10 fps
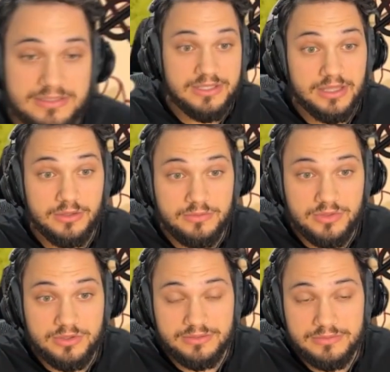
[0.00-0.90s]
a lot of
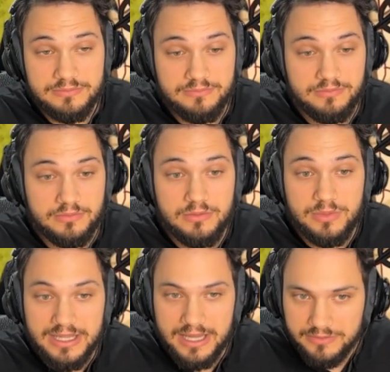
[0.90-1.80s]
fun.
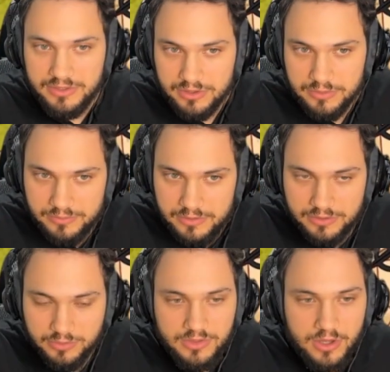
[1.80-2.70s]
Right after,
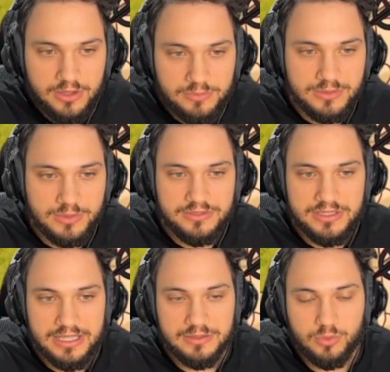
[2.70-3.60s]
it'll talk a bit about the
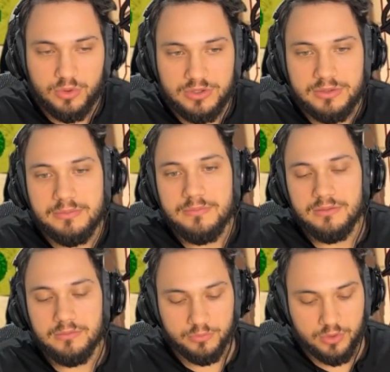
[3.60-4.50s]
keyboard,
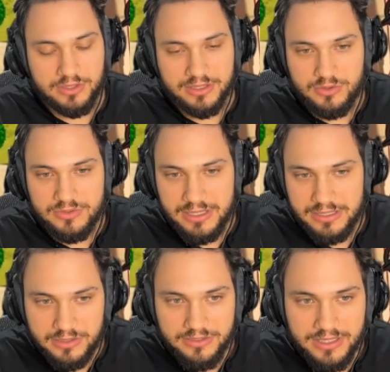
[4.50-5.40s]
where you can use
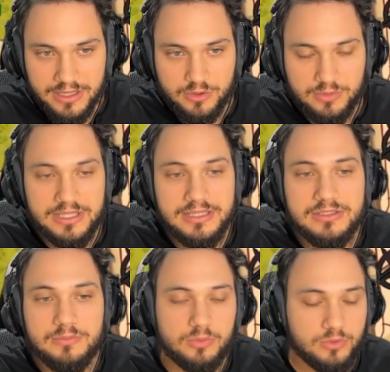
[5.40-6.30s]
either the arrow keys
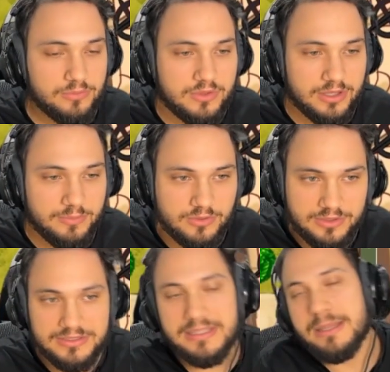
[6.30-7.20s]
to move or
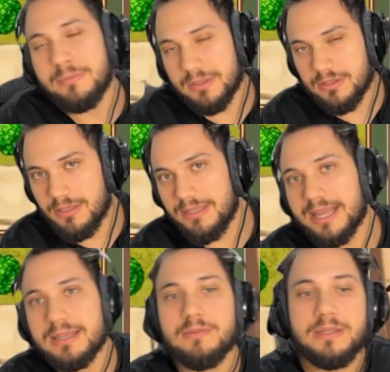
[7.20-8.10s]
WSD, but you need to
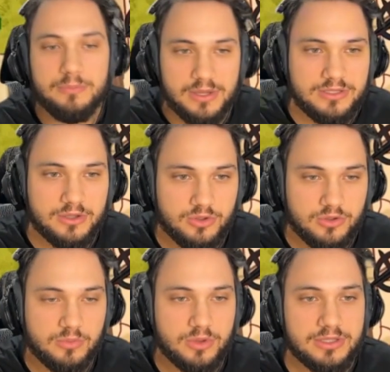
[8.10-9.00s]
activate a button. I'll show
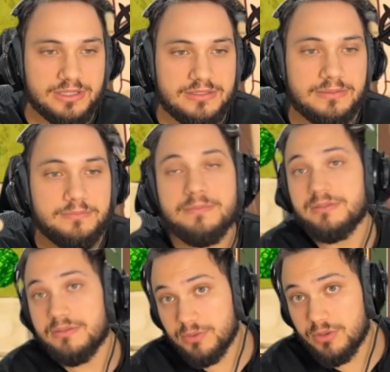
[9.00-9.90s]
you where it is.
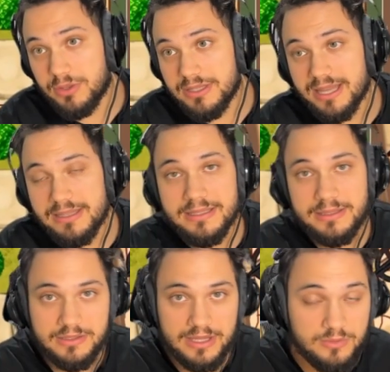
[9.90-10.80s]
Not only that,
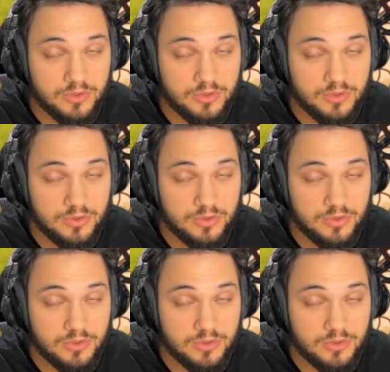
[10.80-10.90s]
I'm